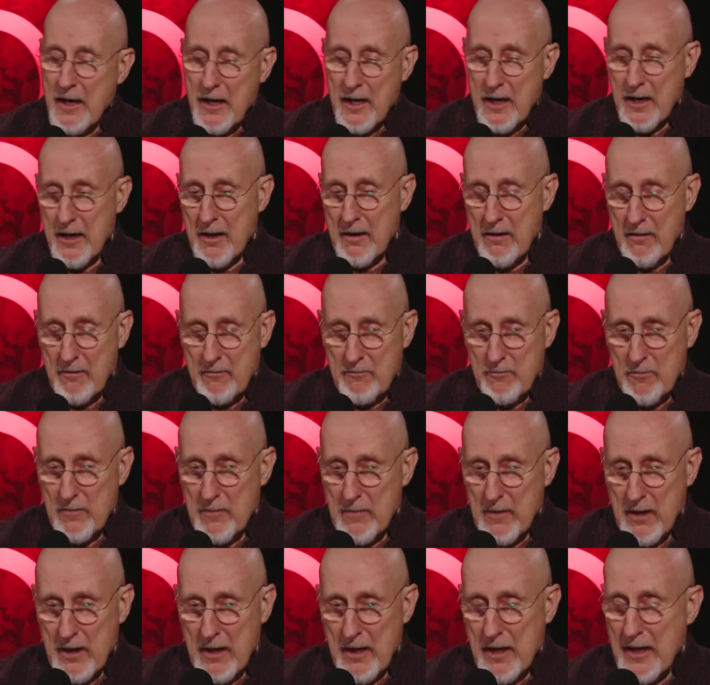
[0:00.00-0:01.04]
Um,
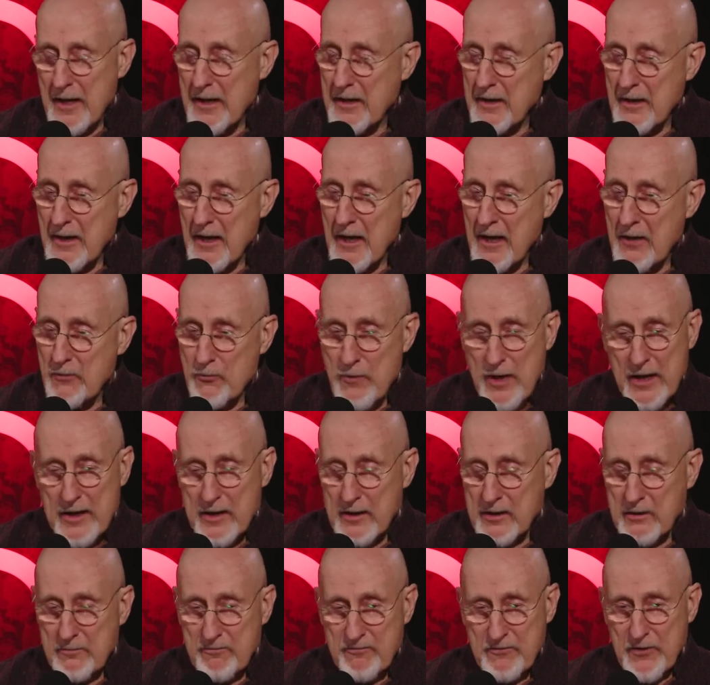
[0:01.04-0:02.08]
I, I read
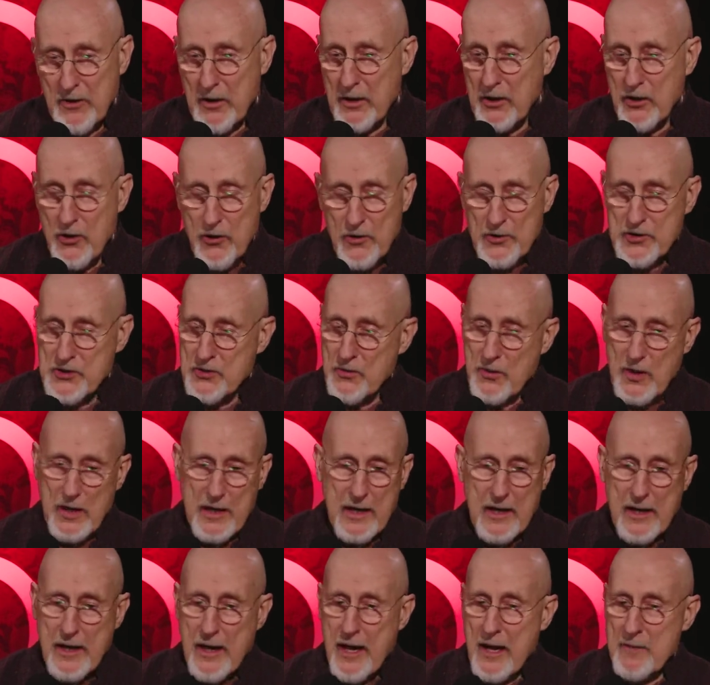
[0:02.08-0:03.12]
it very
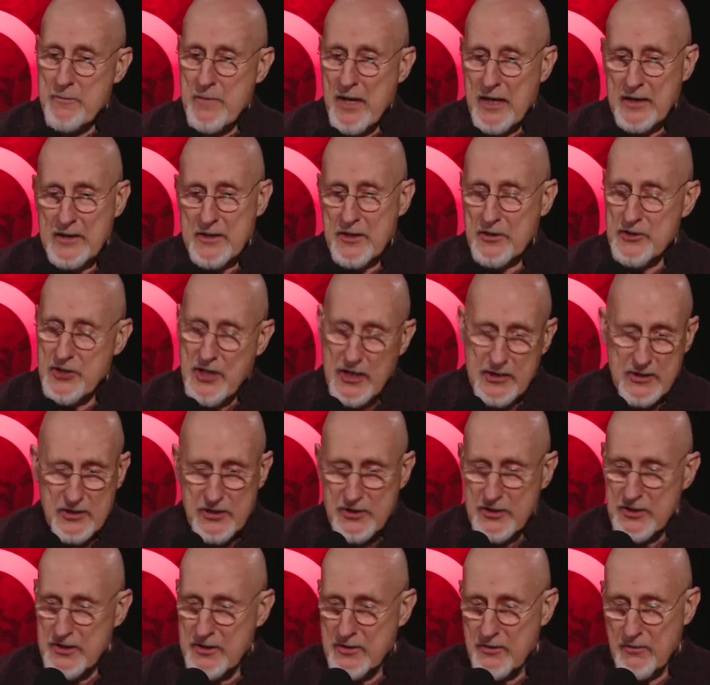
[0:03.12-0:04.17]
cursorily and I made
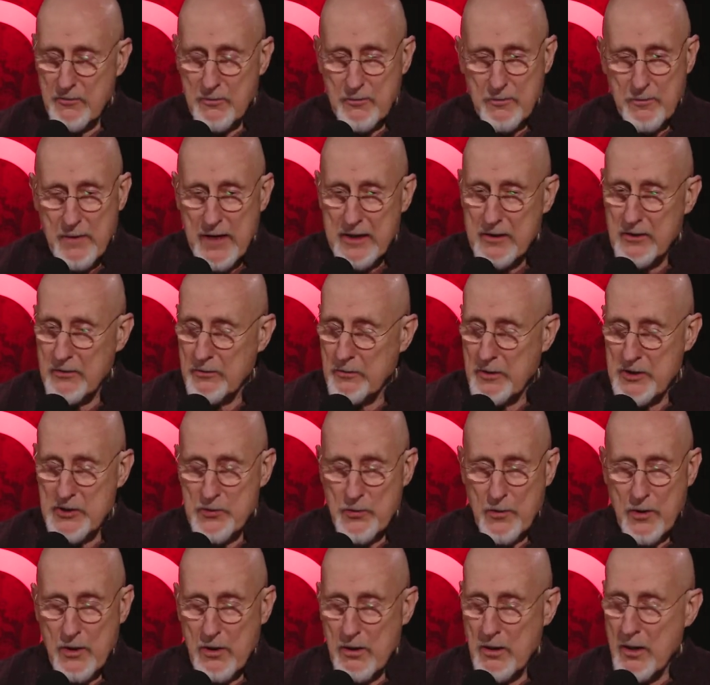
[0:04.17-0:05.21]
suggestions to Michael,
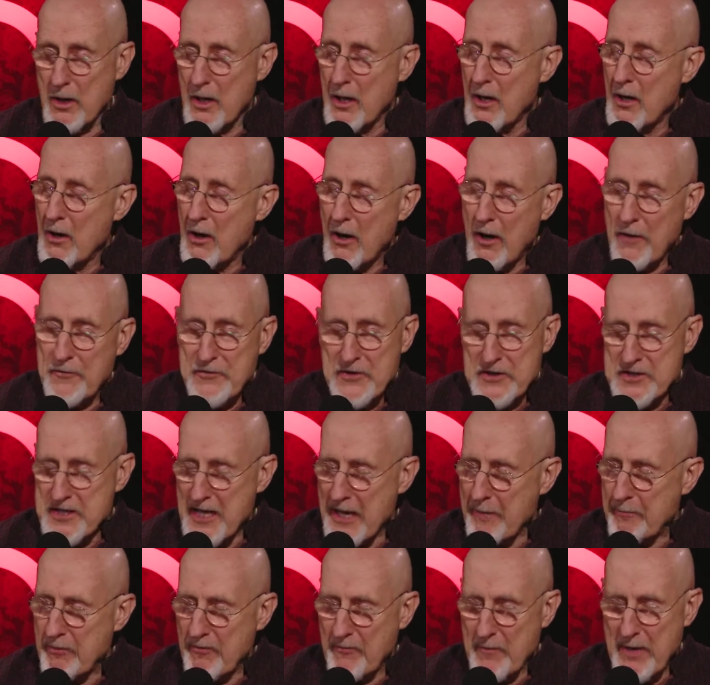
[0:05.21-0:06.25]
which were off the
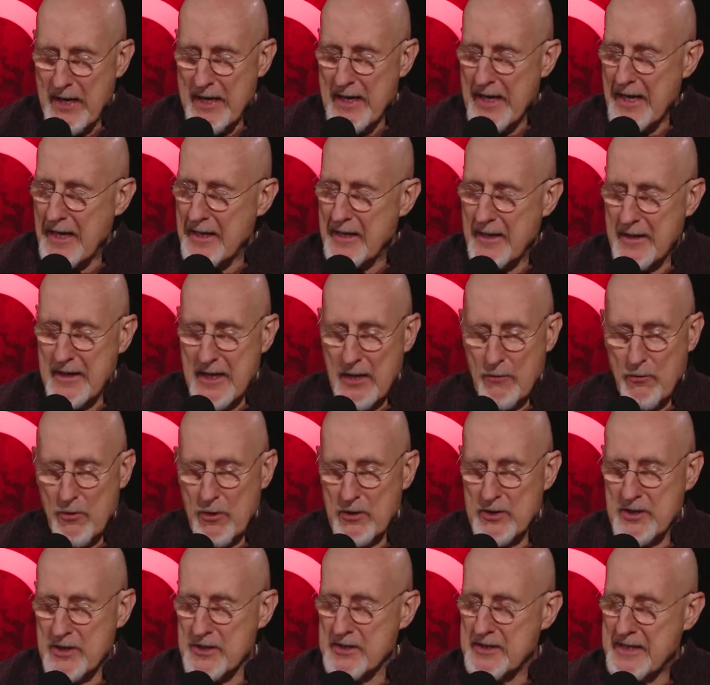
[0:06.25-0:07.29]
top of my head and they
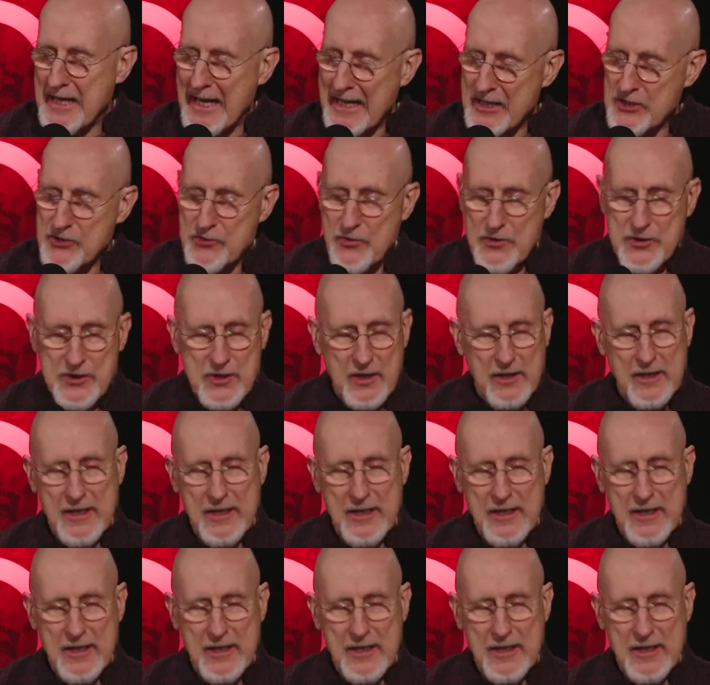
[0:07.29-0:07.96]
were disastrous.